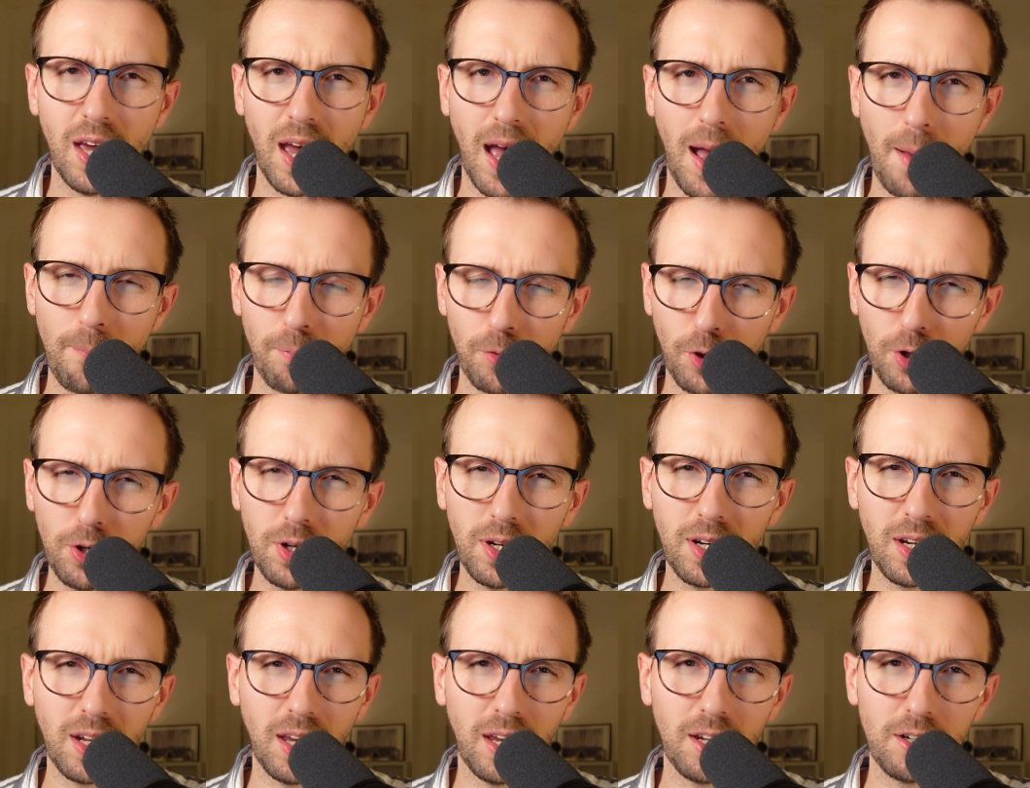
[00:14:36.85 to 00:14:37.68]
I'm not
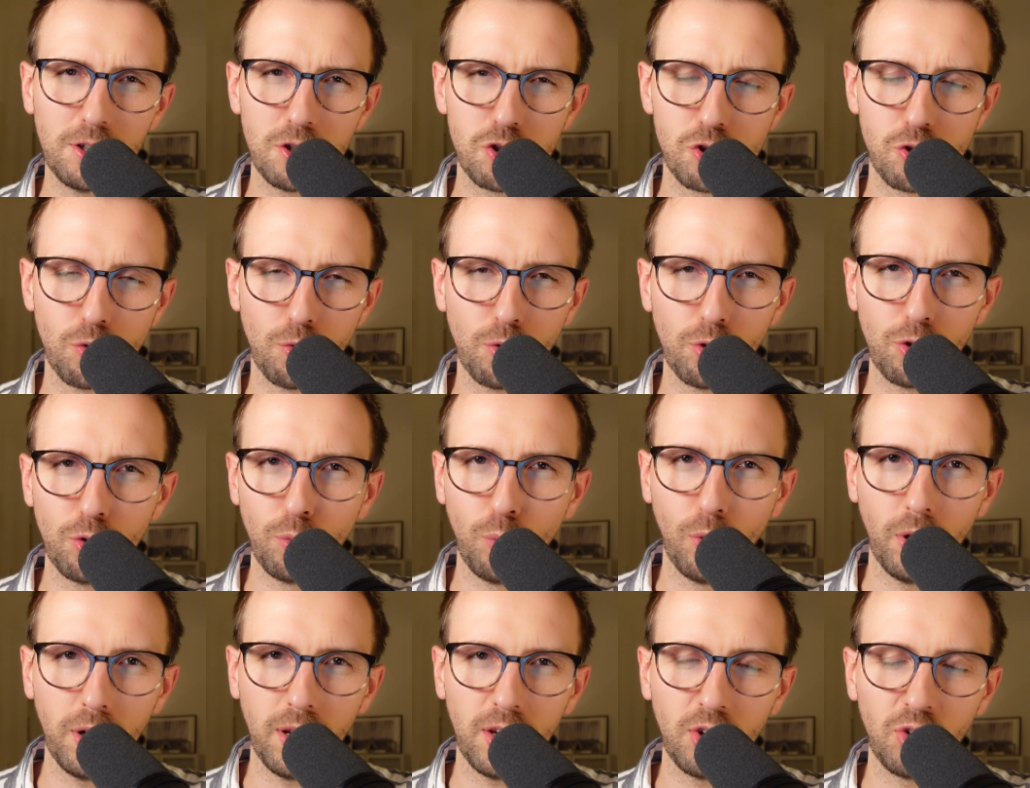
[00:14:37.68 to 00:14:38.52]
entirely sure to
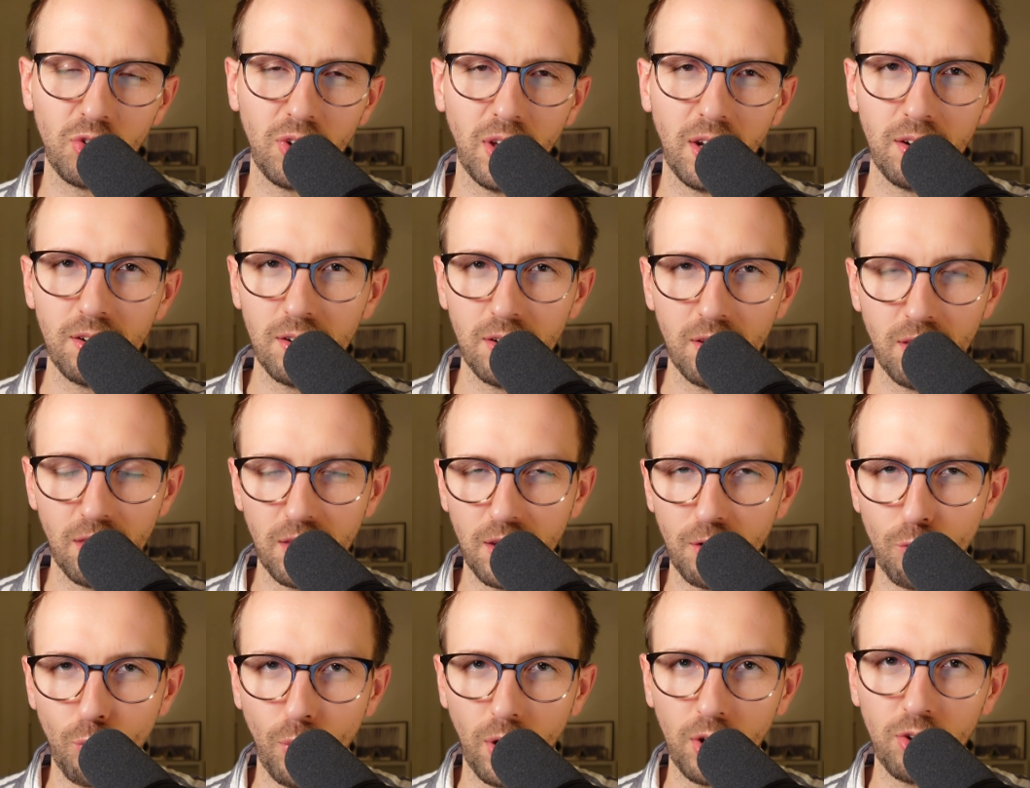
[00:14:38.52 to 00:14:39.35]
what extent
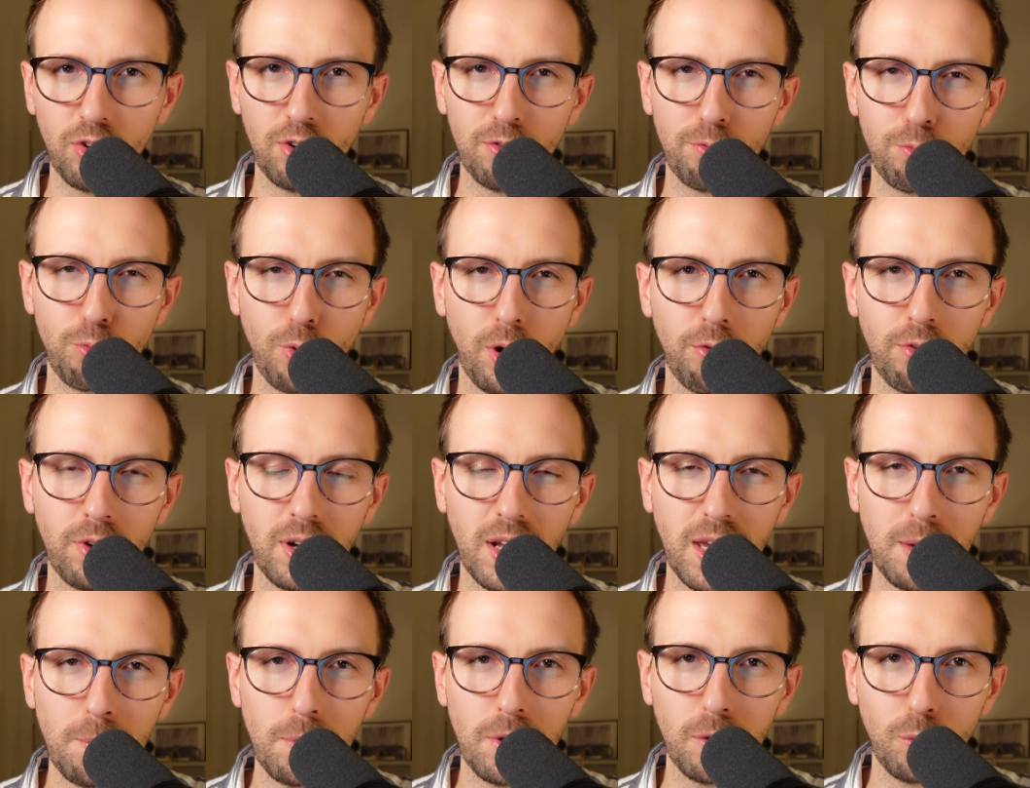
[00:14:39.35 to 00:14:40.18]
the rise of private
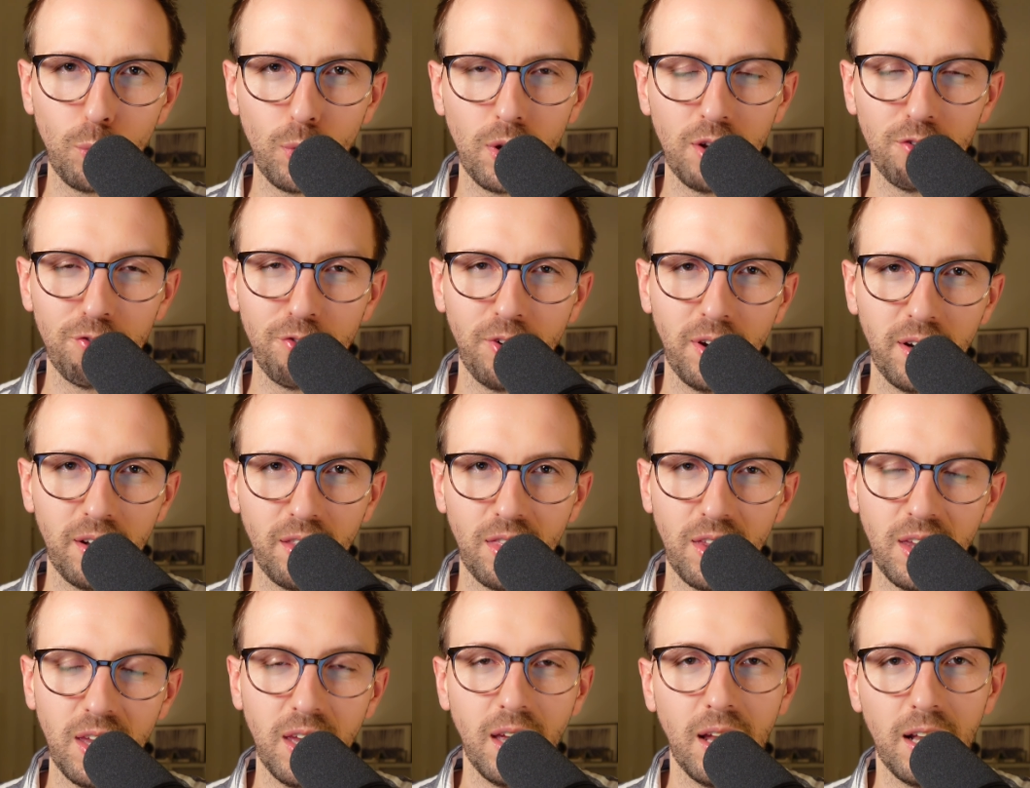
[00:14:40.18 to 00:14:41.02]
label will affect
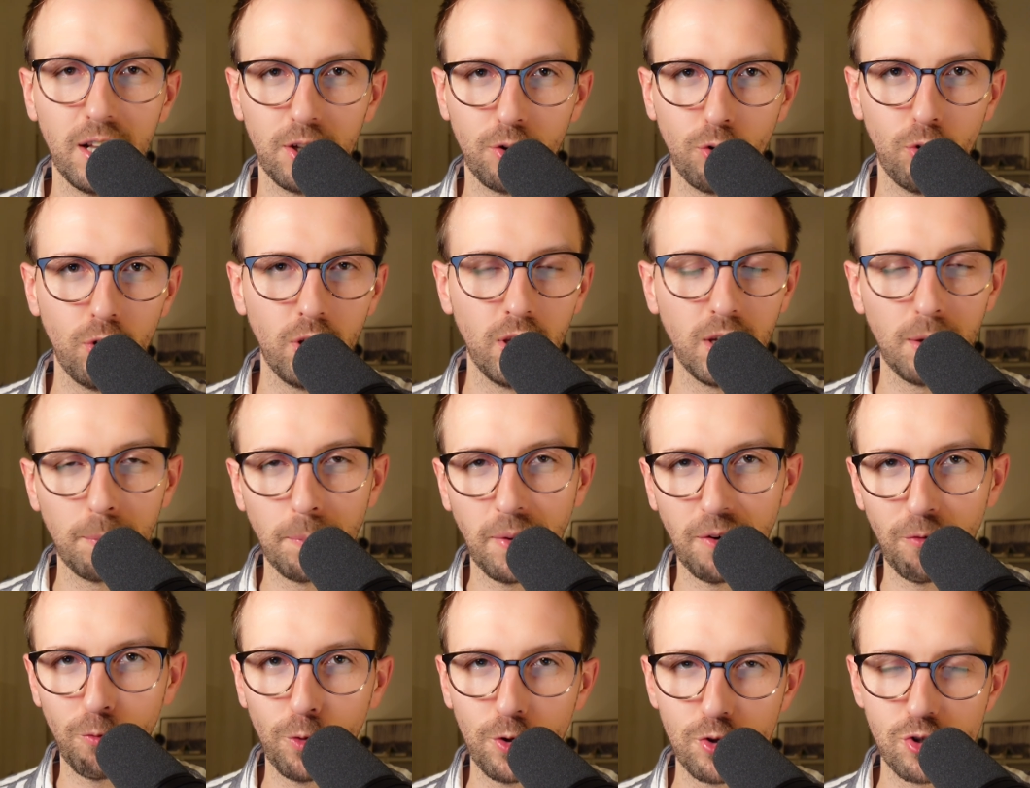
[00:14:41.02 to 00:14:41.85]
the alcoholic
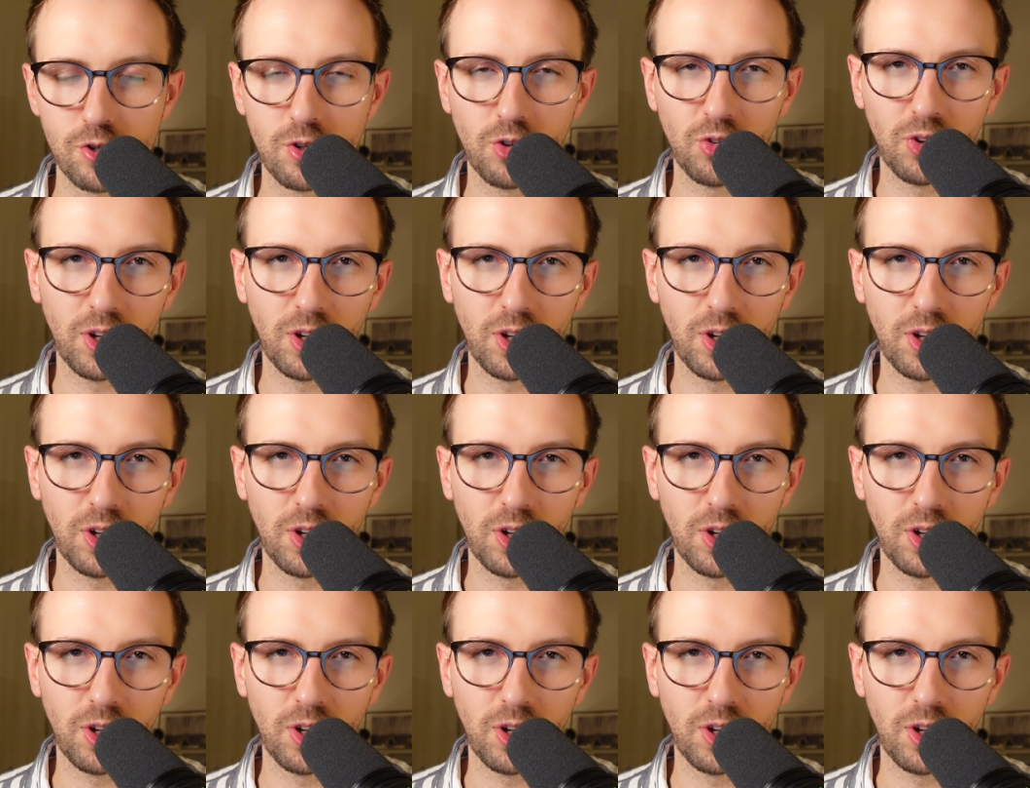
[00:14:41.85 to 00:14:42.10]
beverages